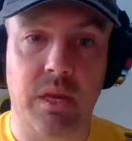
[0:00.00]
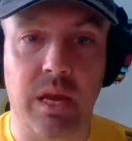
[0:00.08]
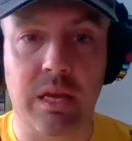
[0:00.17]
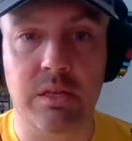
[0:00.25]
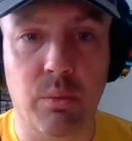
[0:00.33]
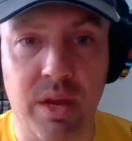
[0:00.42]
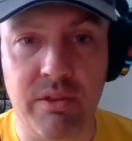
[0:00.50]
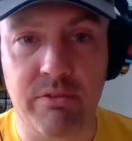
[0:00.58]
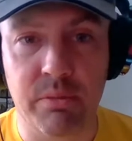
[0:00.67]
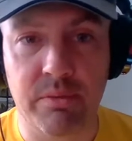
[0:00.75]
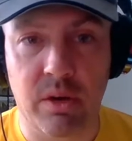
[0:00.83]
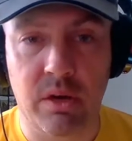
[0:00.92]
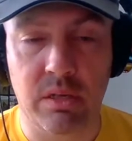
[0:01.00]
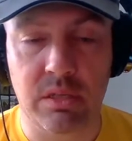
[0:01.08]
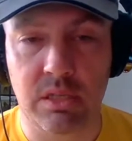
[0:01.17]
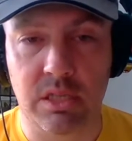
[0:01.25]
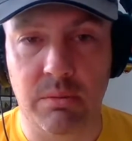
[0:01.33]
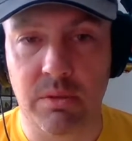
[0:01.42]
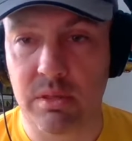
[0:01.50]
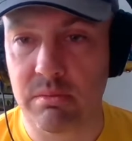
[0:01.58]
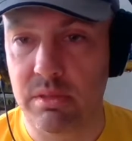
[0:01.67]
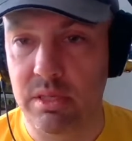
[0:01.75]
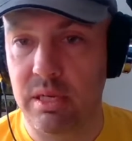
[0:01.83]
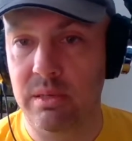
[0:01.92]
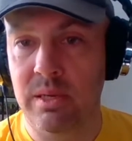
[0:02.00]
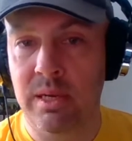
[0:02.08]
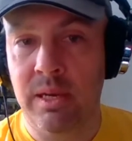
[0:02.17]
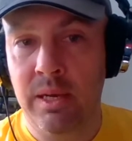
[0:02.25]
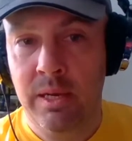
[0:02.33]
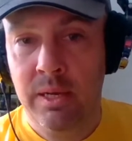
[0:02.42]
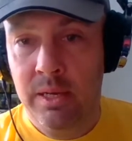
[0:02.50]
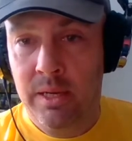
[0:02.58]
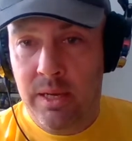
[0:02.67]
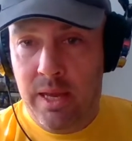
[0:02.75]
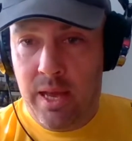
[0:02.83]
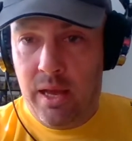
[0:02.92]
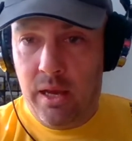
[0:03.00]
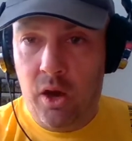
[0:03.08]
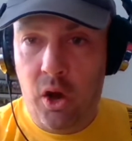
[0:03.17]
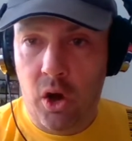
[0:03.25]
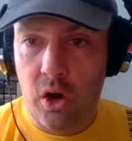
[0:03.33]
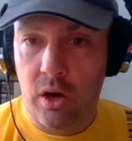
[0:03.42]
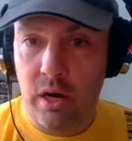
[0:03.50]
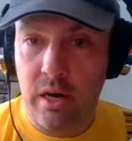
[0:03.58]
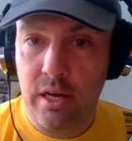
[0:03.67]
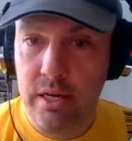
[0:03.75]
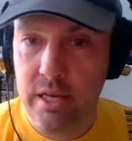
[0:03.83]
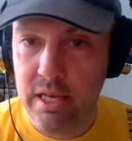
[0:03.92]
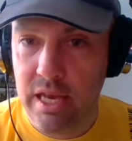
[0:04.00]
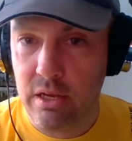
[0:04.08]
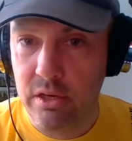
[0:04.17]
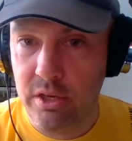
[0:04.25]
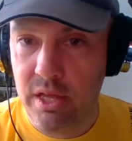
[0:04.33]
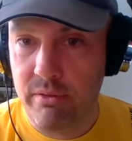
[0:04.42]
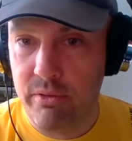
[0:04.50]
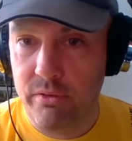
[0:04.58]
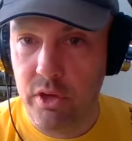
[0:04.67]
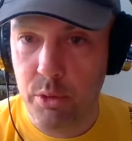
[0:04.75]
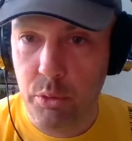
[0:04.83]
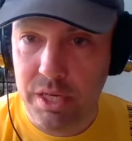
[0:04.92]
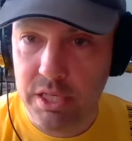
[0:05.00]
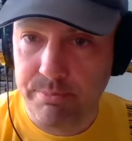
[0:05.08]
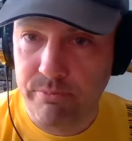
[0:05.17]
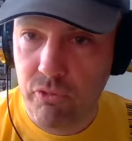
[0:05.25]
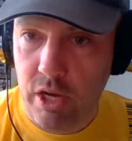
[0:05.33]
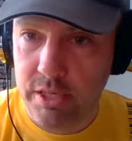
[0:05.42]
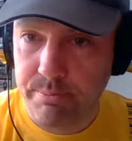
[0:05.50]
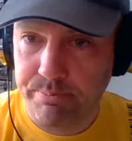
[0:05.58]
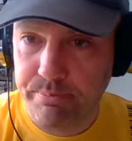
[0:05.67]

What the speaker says: had to wave from afar to some of them. So, got to do that for a few more weeks. Right.